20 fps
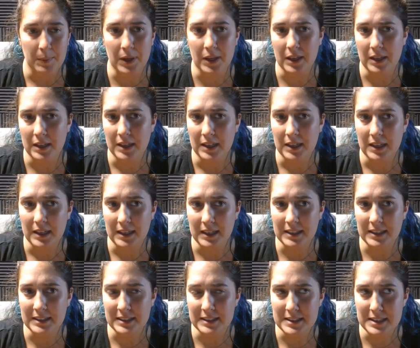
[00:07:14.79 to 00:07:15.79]
But
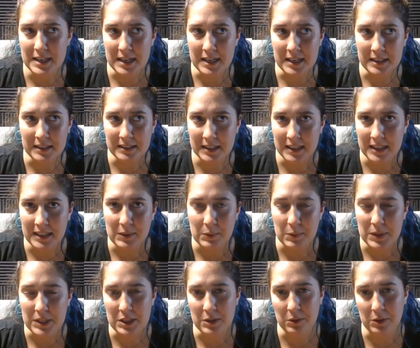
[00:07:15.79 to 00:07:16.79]
it's not
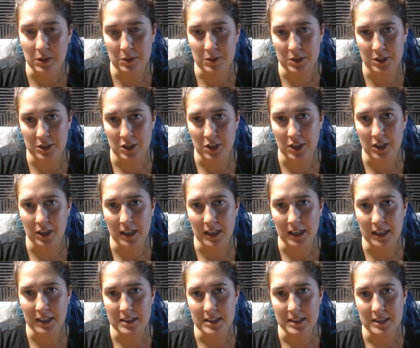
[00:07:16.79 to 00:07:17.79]
like when you go to
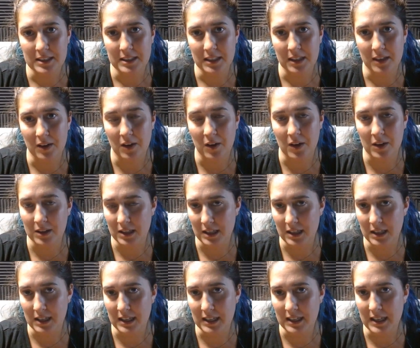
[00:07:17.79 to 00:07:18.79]
Target
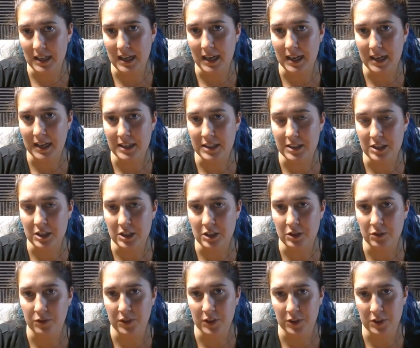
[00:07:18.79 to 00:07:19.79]
online and
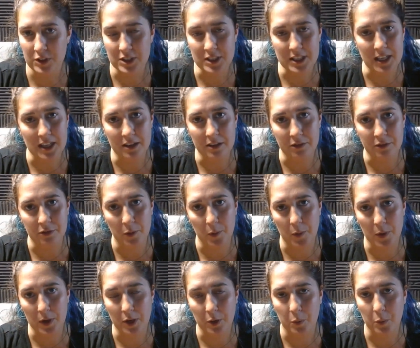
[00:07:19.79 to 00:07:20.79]
you filter down
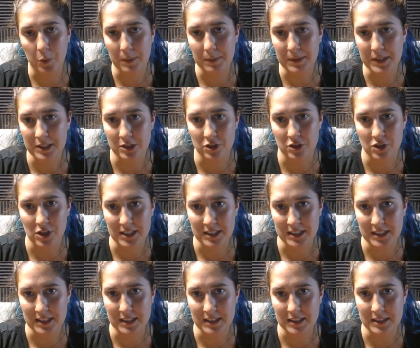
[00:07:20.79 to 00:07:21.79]
for women's
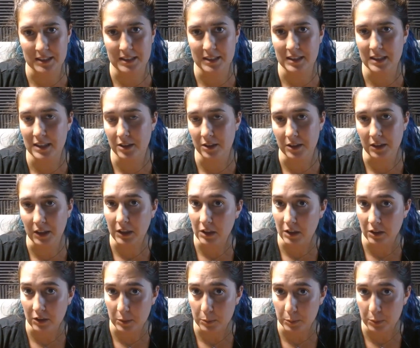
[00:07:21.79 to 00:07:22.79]
dresses that are
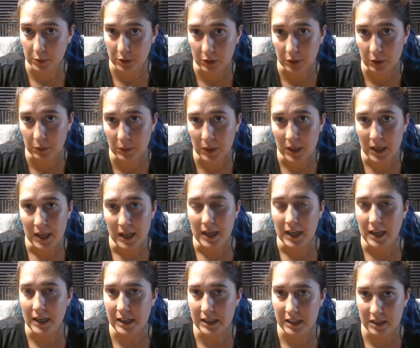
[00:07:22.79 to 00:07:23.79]
color blue
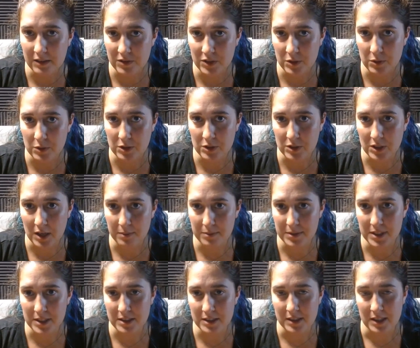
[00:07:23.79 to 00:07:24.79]
and it gives you those
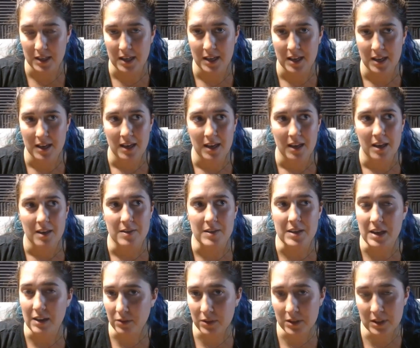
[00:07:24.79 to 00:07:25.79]
options.
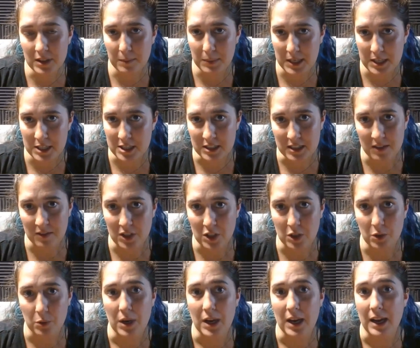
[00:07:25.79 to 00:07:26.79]
The everything page is
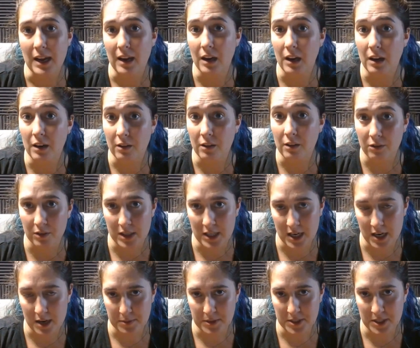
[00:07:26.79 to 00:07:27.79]
giving you
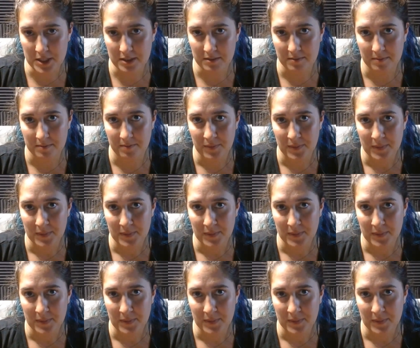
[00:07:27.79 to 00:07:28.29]
every option.